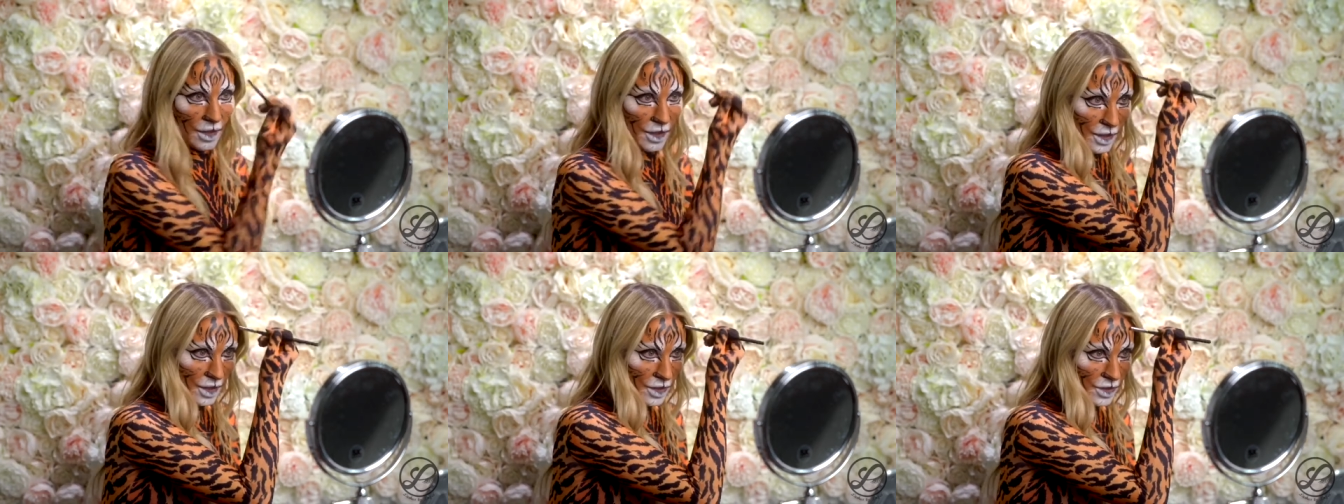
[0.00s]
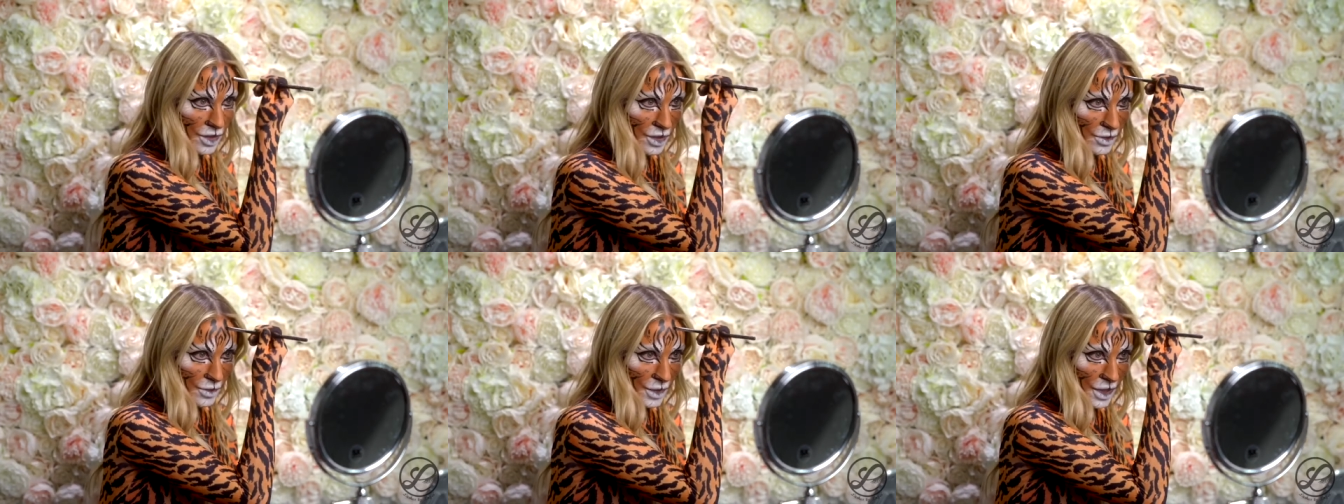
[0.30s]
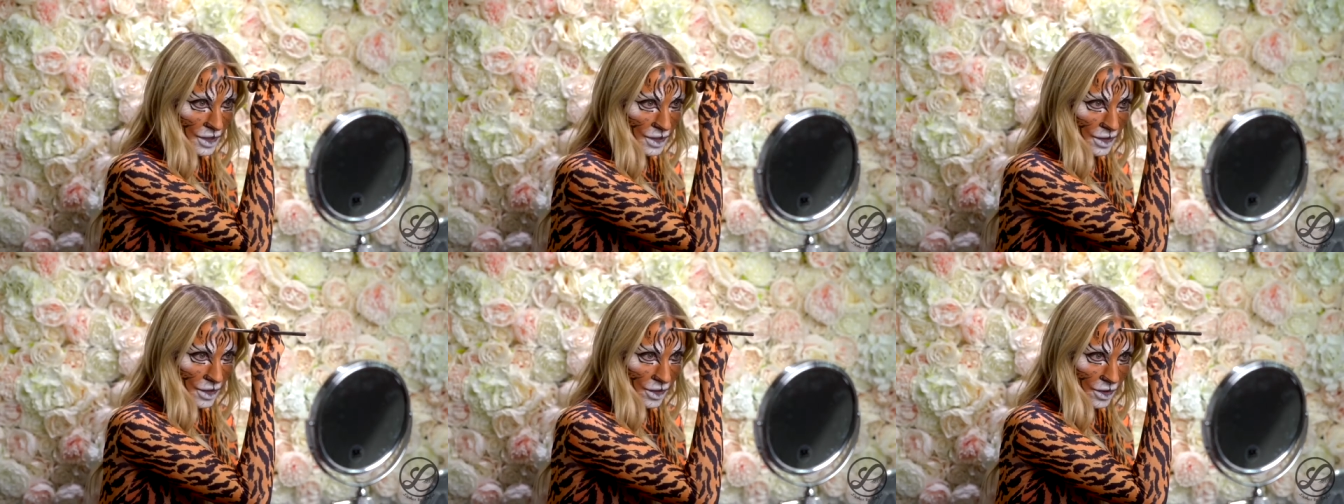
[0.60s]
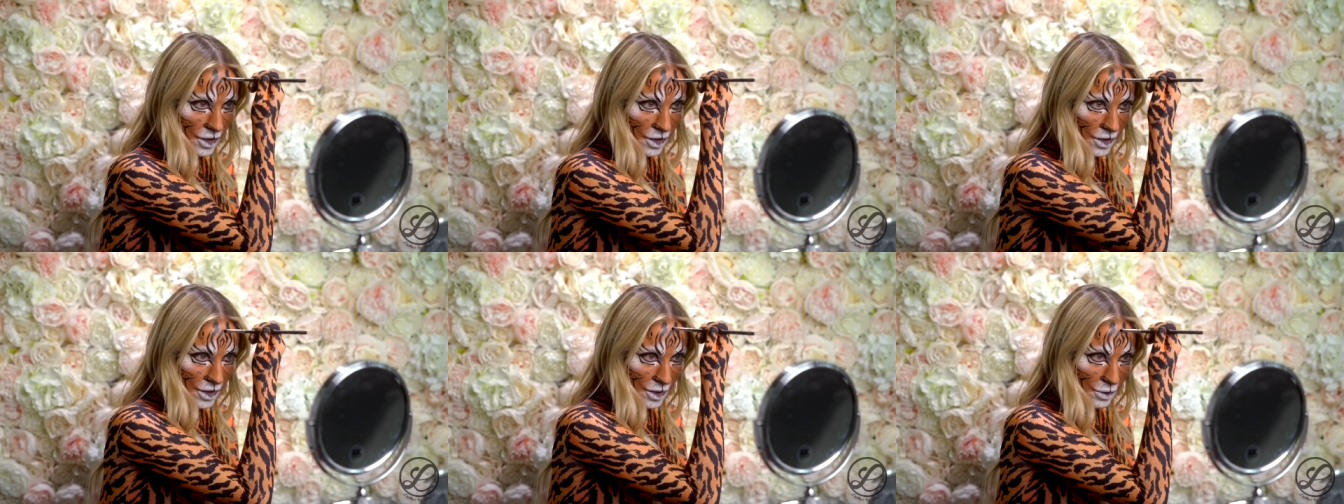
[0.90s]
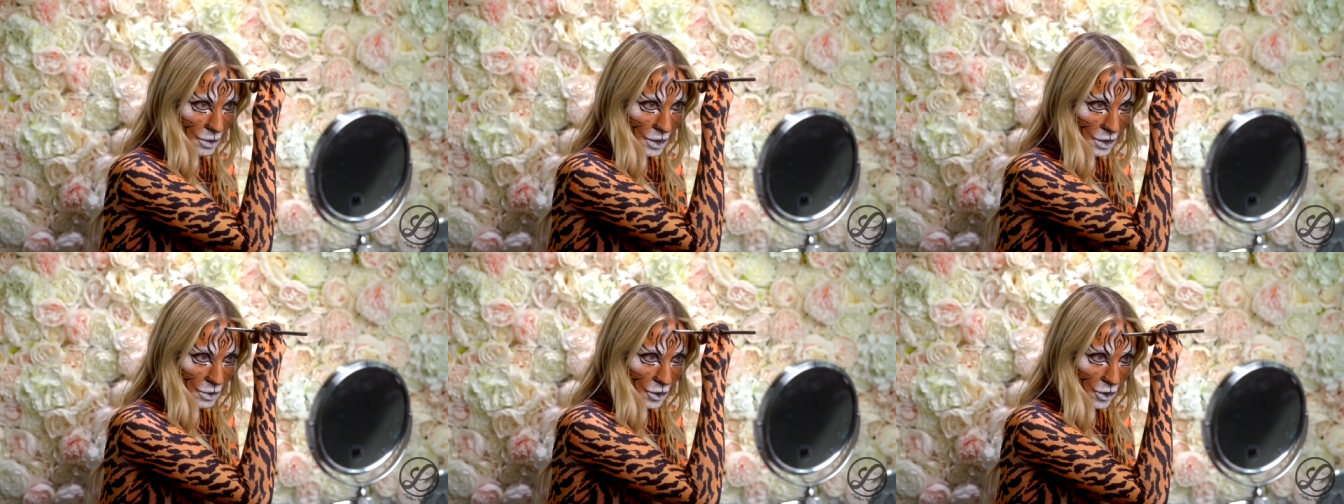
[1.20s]
it just makes it look a little
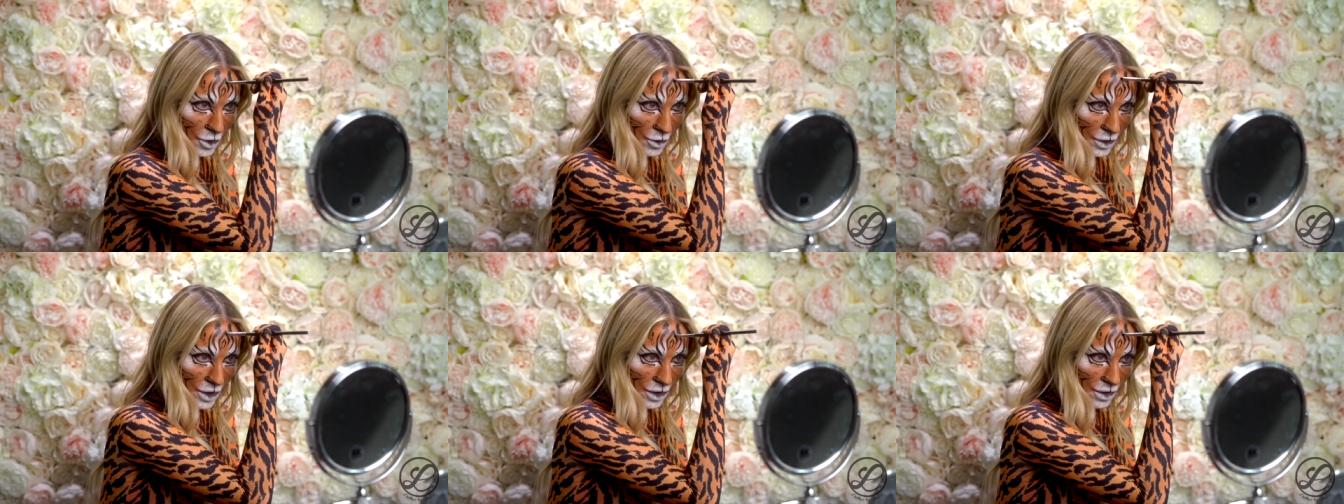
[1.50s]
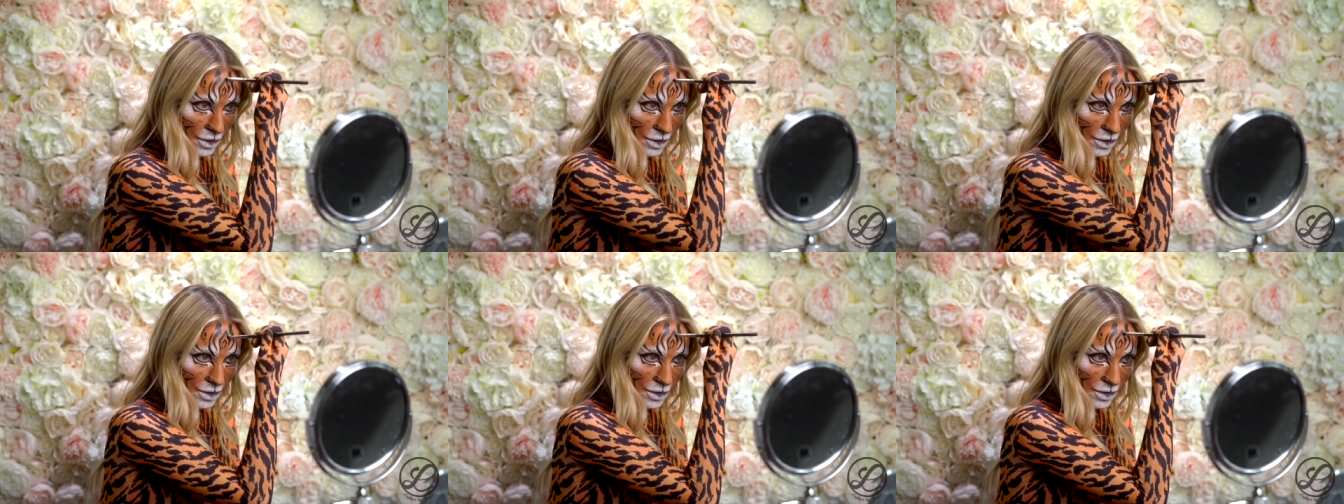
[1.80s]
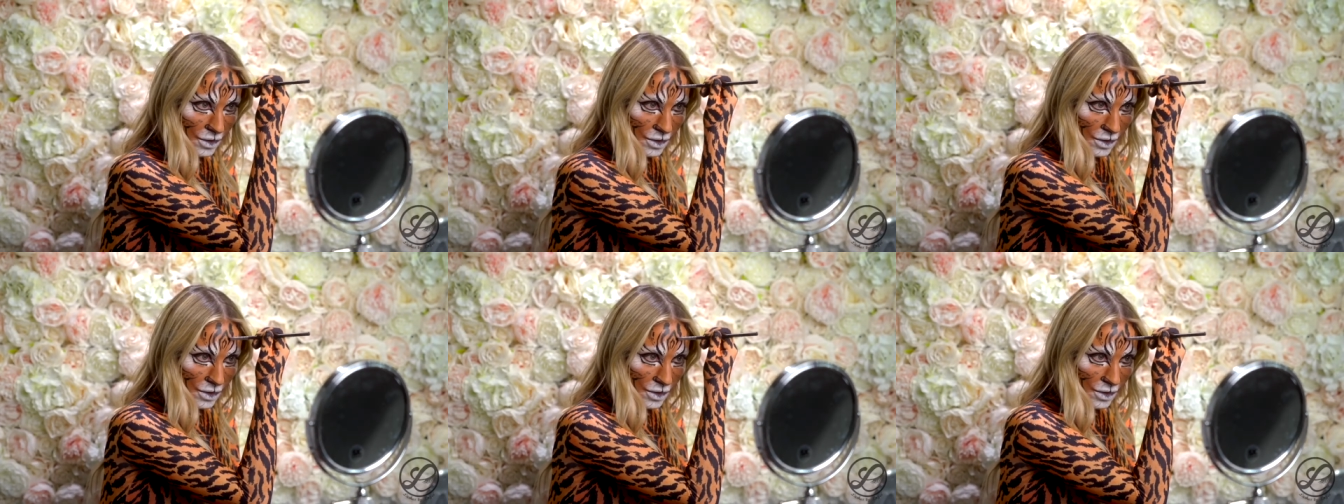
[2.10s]
bit more real.